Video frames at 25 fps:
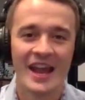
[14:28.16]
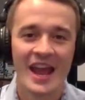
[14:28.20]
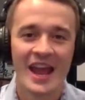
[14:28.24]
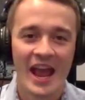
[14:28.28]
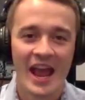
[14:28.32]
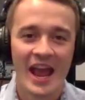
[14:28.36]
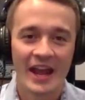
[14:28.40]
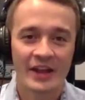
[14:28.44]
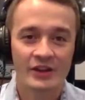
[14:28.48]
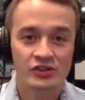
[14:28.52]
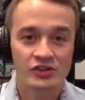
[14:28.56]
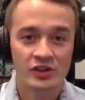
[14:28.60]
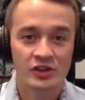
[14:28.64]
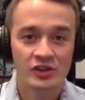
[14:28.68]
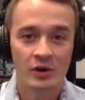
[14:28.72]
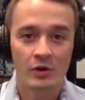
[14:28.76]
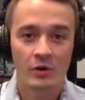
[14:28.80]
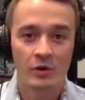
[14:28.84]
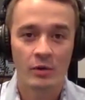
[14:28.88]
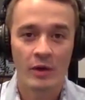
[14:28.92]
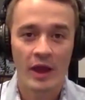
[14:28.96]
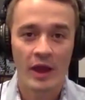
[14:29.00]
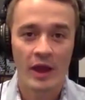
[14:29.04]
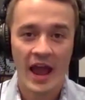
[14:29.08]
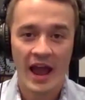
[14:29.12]
And
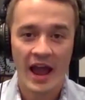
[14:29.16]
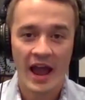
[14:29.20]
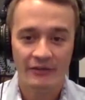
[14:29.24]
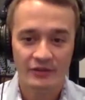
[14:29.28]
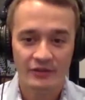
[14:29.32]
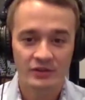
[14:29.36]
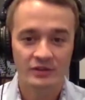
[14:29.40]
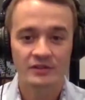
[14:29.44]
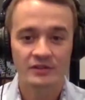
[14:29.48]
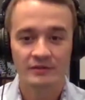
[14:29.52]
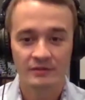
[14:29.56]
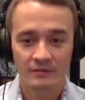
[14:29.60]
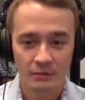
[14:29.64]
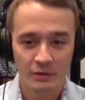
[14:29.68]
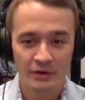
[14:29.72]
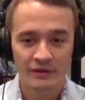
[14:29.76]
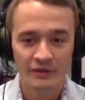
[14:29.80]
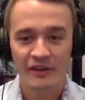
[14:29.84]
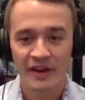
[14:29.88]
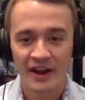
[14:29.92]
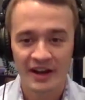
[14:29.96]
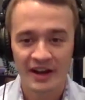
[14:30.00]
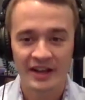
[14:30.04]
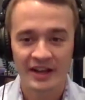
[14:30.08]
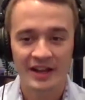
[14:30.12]
so after
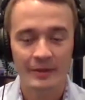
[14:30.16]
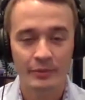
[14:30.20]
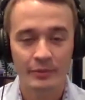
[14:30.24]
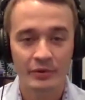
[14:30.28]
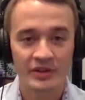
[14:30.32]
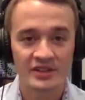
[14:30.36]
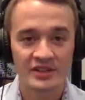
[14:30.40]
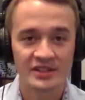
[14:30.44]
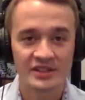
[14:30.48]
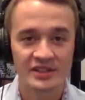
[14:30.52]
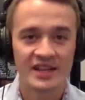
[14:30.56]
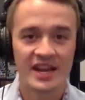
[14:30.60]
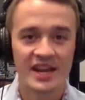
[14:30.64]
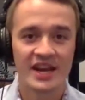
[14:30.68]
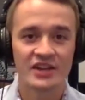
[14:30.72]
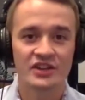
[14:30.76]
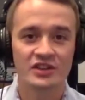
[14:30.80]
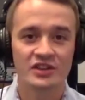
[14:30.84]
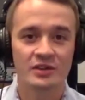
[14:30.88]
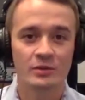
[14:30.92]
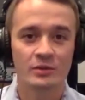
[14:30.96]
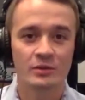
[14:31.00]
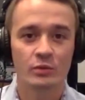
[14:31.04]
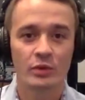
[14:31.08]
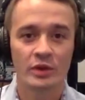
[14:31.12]
refining that
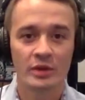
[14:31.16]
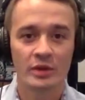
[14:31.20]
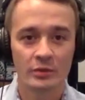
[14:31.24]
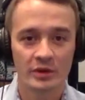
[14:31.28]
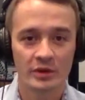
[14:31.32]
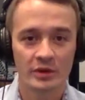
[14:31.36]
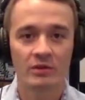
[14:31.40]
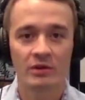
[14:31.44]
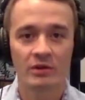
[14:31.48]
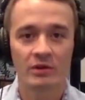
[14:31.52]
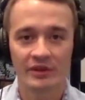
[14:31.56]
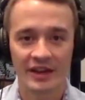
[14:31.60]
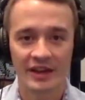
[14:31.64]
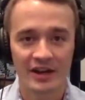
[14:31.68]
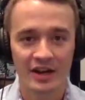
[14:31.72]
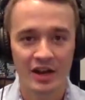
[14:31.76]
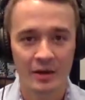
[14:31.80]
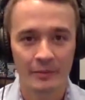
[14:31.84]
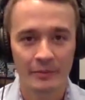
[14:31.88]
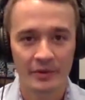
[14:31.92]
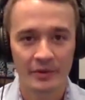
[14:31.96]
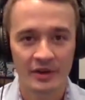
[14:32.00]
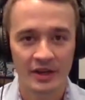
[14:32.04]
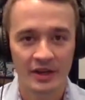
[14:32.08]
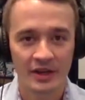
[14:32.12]
presentation, we would grow that
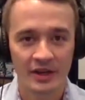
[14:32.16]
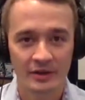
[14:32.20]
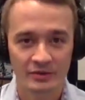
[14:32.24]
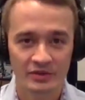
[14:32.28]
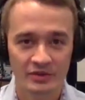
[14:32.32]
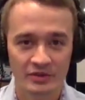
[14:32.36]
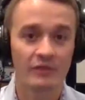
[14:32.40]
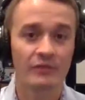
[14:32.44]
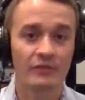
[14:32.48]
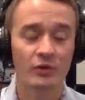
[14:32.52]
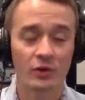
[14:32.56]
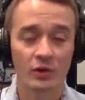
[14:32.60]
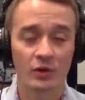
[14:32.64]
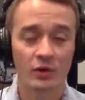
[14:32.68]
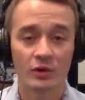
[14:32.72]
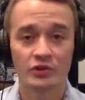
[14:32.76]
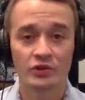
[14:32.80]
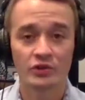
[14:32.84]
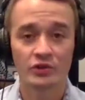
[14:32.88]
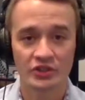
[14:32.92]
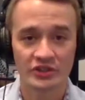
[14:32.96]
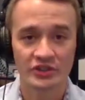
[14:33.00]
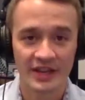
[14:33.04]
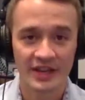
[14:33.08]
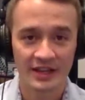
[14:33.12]
company. It was called
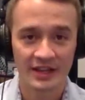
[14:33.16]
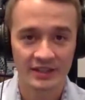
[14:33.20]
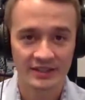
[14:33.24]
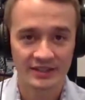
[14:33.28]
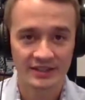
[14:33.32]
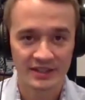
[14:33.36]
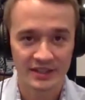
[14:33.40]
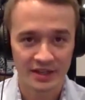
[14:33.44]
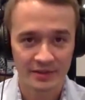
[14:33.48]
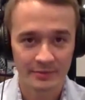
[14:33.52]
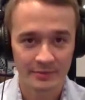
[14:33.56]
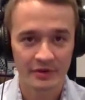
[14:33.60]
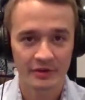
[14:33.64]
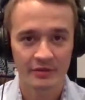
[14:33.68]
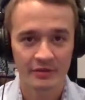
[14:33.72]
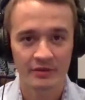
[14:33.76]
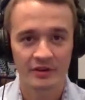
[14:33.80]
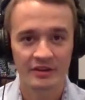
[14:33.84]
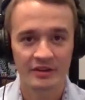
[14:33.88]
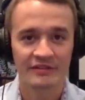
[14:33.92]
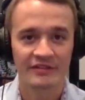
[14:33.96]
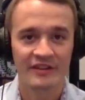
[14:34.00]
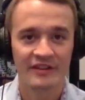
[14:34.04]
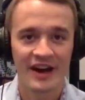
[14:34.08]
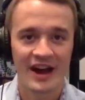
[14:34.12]
Foreclosures Daily to number
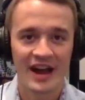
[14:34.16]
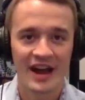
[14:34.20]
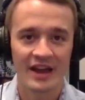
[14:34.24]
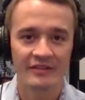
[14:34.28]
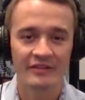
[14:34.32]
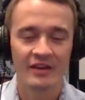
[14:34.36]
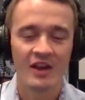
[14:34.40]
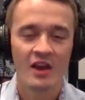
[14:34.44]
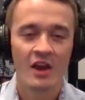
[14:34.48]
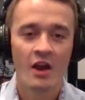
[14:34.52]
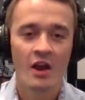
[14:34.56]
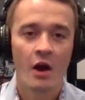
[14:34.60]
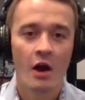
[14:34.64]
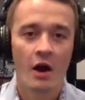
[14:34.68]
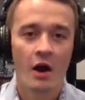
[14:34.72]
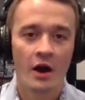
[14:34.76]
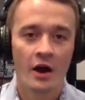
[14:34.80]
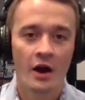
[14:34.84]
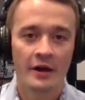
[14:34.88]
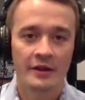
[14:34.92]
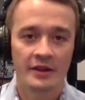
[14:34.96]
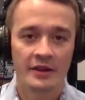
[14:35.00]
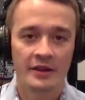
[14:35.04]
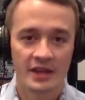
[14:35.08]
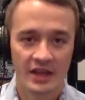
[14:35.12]
35
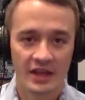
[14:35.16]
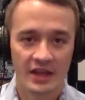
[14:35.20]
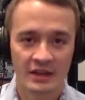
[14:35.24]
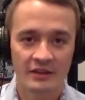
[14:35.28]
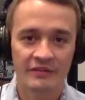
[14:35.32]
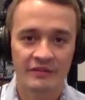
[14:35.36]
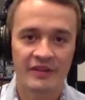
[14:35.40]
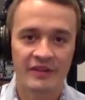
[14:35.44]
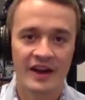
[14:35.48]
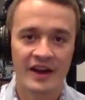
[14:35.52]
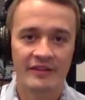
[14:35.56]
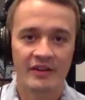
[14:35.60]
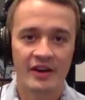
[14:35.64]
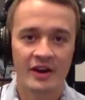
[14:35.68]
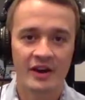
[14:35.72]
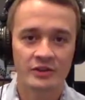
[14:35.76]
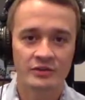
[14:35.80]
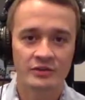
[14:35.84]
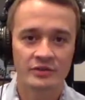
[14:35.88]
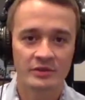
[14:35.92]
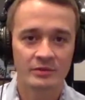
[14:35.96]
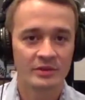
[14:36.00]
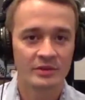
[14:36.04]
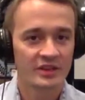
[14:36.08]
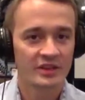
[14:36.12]
on the Inc. 500
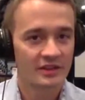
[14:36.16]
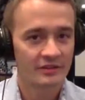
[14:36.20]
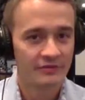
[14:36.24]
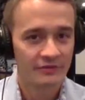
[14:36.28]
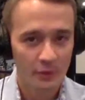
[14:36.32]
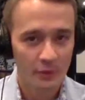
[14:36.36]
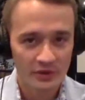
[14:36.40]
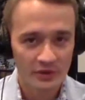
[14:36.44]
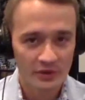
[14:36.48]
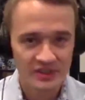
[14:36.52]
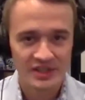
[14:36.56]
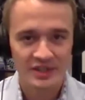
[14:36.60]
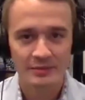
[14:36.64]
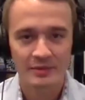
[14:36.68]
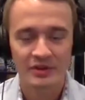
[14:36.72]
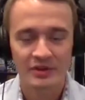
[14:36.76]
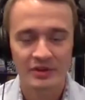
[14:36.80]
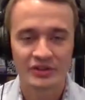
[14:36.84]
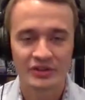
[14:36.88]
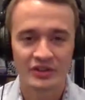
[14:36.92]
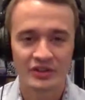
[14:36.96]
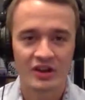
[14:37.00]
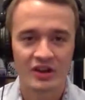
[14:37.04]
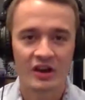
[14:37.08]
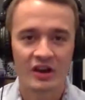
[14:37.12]
100, we did $14
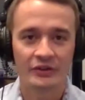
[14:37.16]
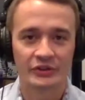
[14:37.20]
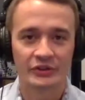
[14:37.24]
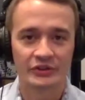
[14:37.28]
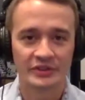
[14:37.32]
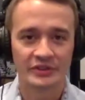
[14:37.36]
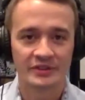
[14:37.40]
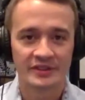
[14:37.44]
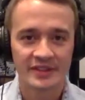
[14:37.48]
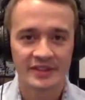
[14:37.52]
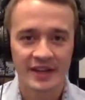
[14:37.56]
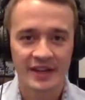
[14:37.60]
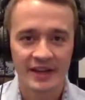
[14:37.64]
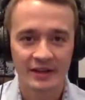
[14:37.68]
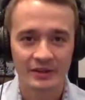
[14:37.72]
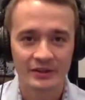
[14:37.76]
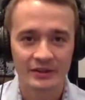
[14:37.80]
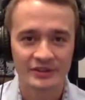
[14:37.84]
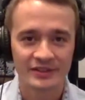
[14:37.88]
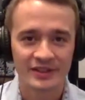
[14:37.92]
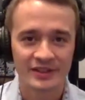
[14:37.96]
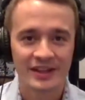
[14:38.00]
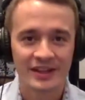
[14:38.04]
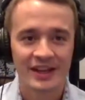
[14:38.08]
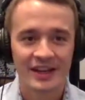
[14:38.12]
million in sales.